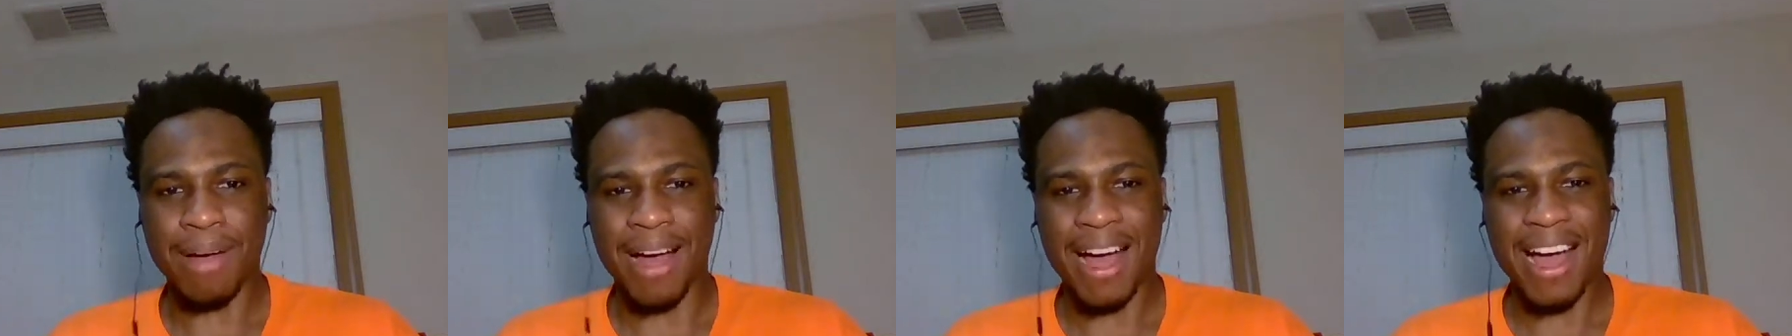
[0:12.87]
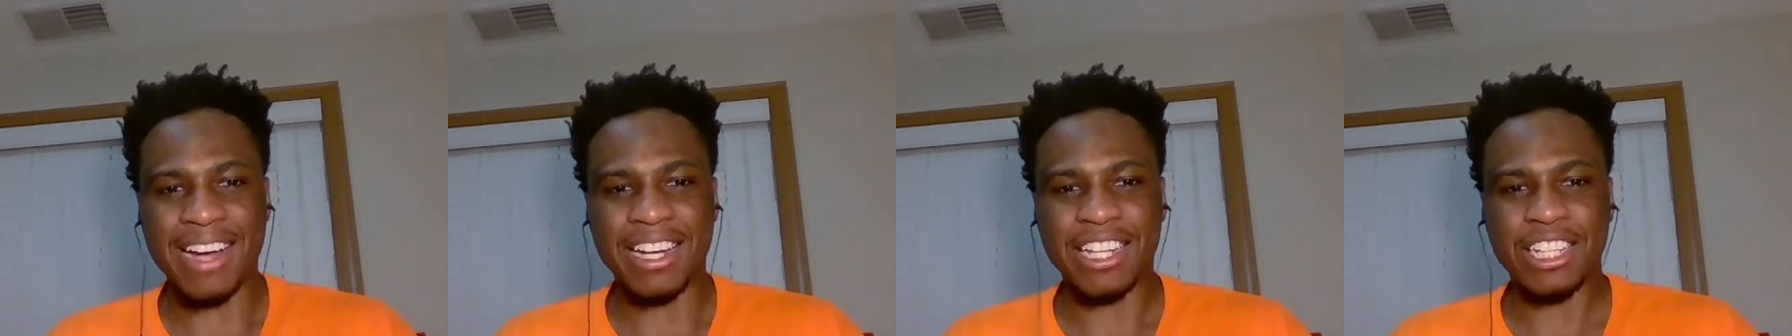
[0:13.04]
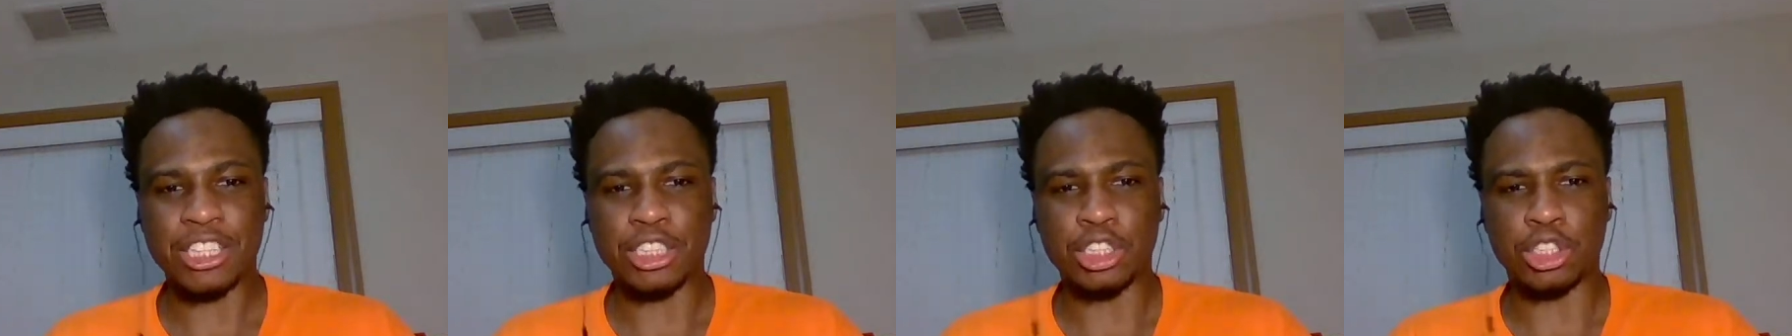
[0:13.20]

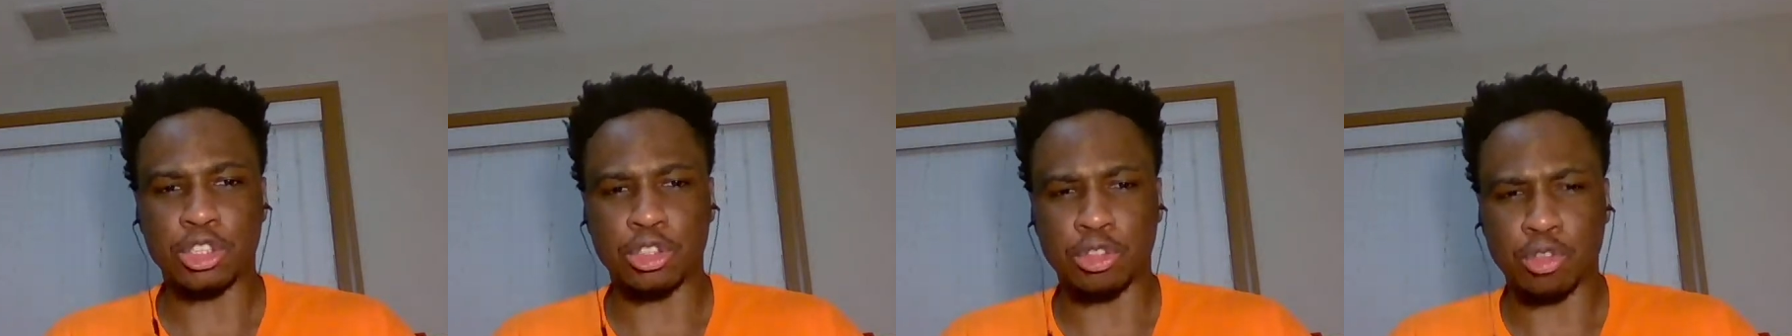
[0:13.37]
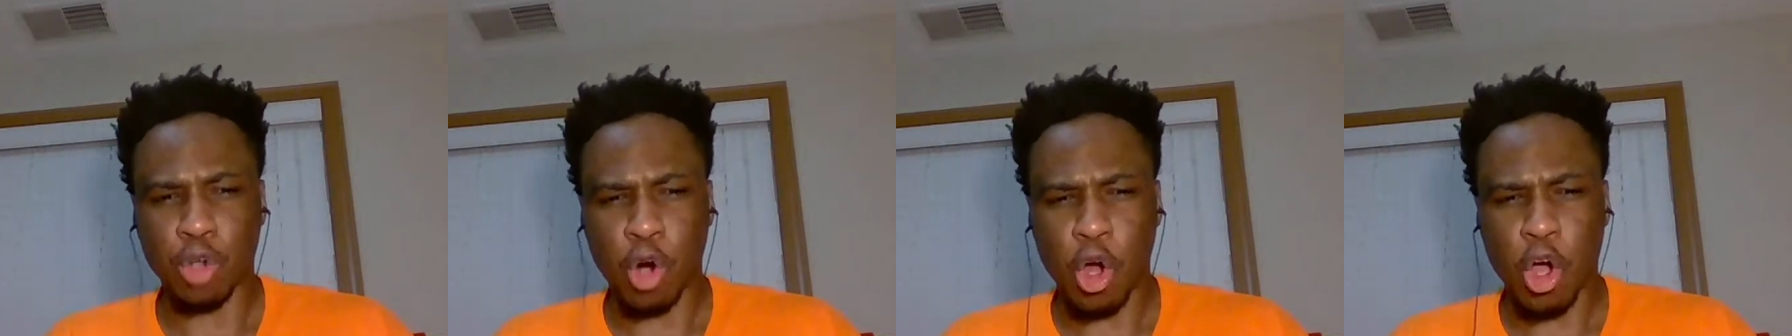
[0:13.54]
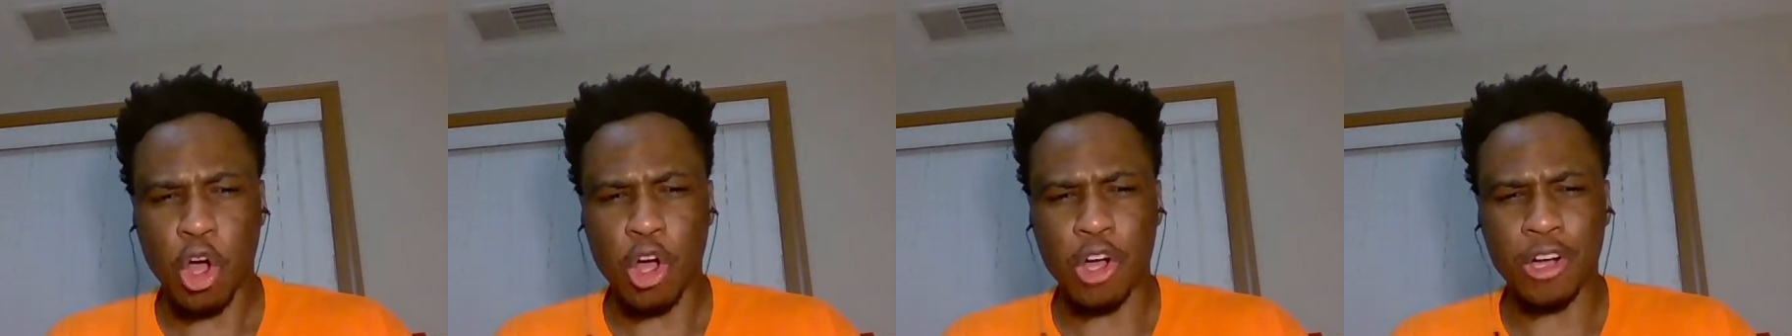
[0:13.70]
body,
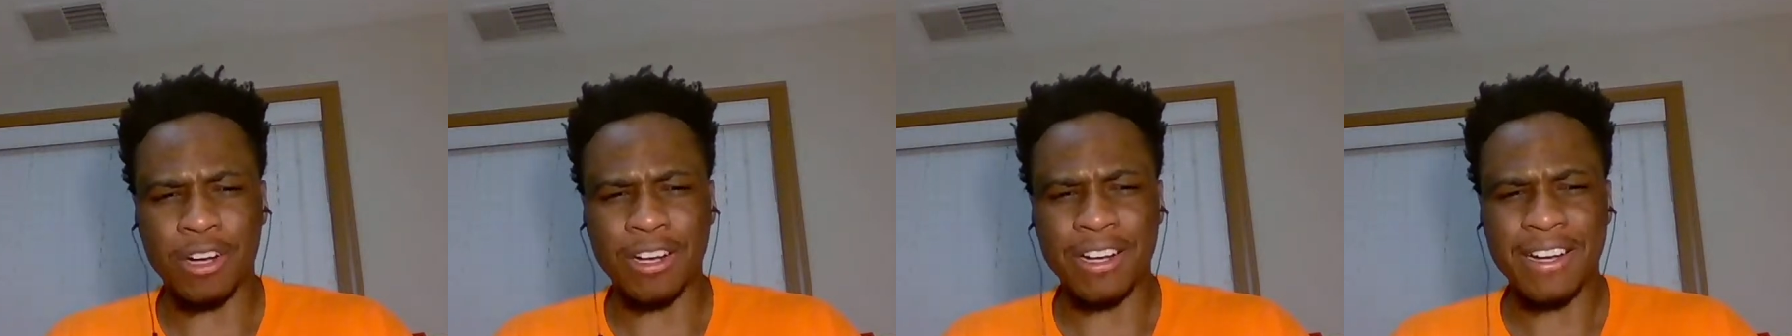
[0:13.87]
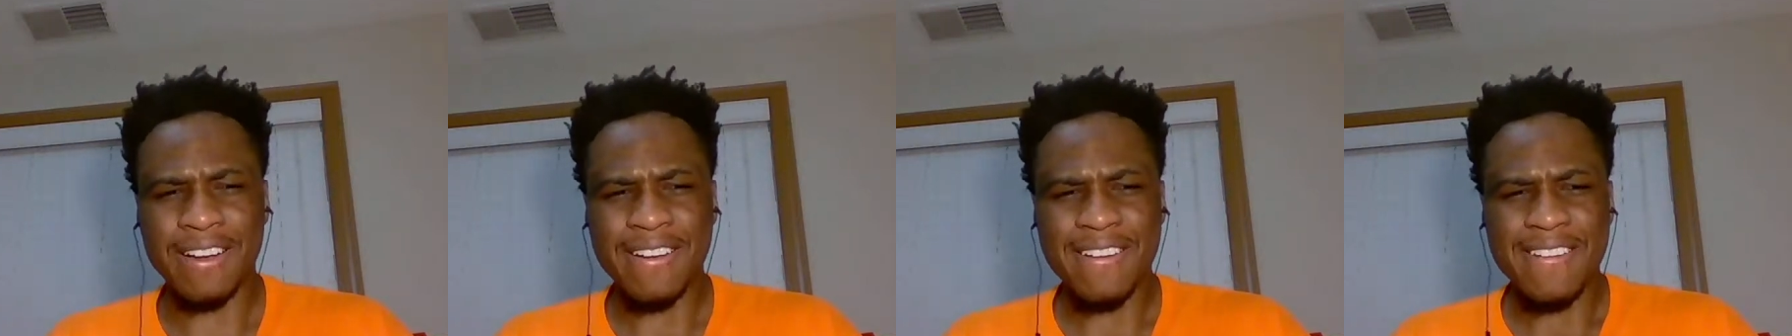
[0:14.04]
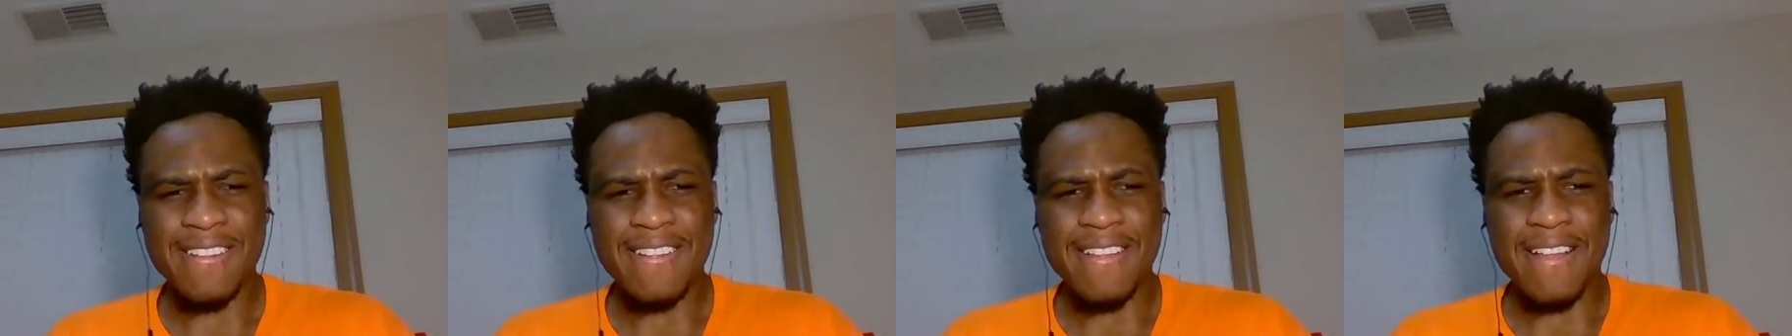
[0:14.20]

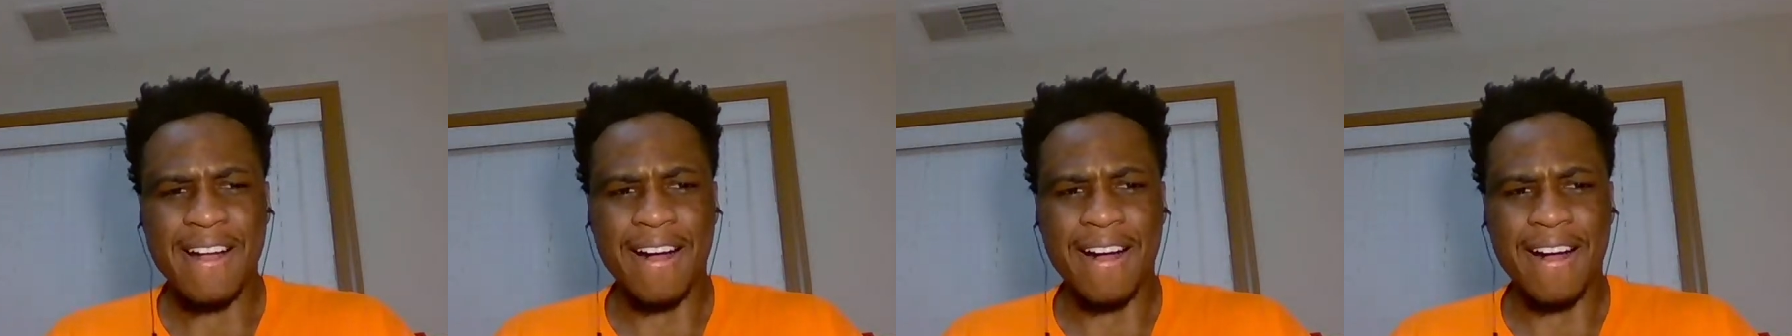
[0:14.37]
strong.